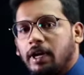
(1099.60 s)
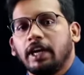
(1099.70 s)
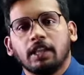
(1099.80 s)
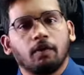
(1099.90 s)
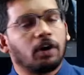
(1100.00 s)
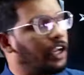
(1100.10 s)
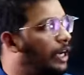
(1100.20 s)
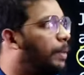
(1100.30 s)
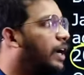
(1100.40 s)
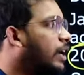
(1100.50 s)
right? They want an
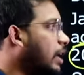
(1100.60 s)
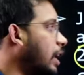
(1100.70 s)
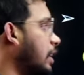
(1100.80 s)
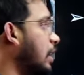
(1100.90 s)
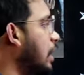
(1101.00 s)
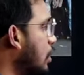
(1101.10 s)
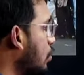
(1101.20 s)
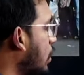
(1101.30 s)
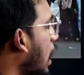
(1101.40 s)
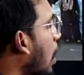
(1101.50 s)
independent country.
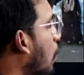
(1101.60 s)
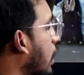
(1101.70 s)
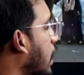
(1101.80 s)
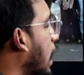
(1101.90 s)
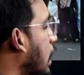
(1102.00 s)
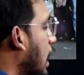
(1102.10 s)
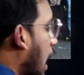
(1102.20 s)
So they have attacked.